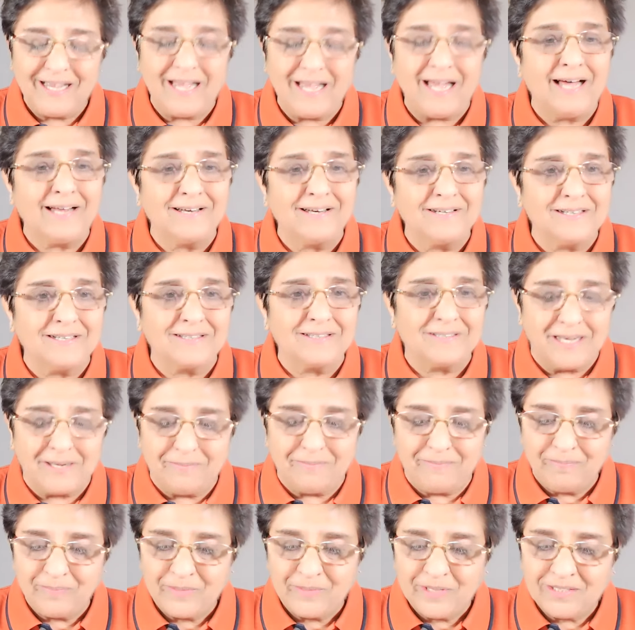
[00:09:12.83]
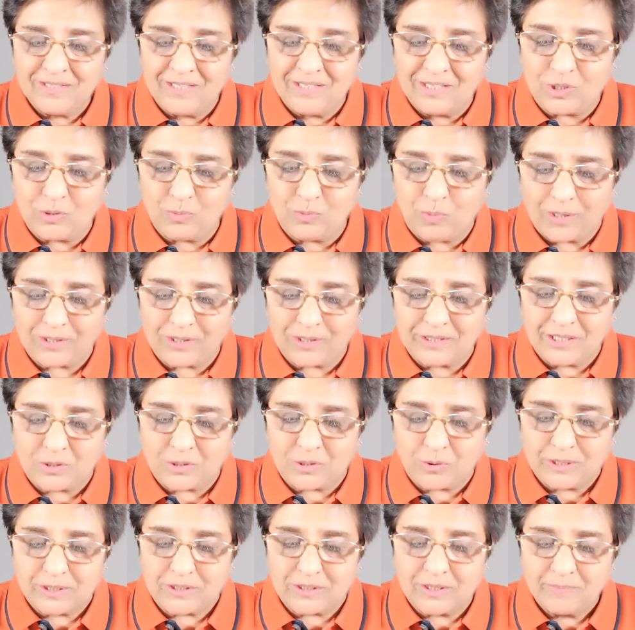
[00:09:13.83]
and this is what
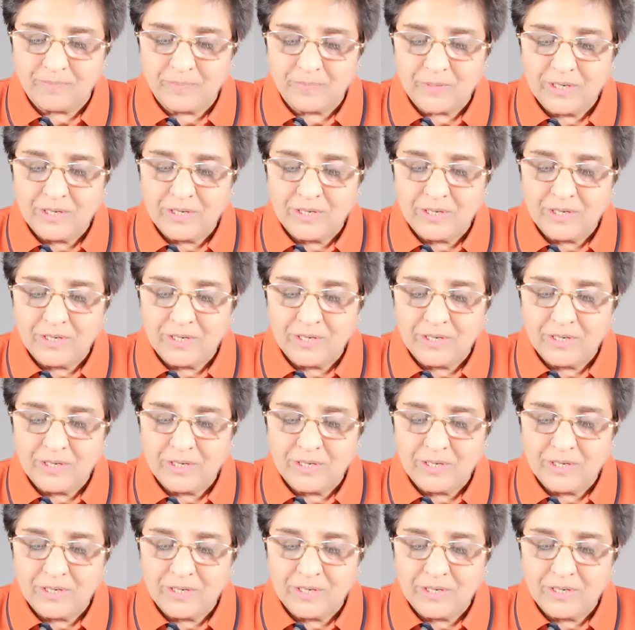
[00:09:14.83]
it is.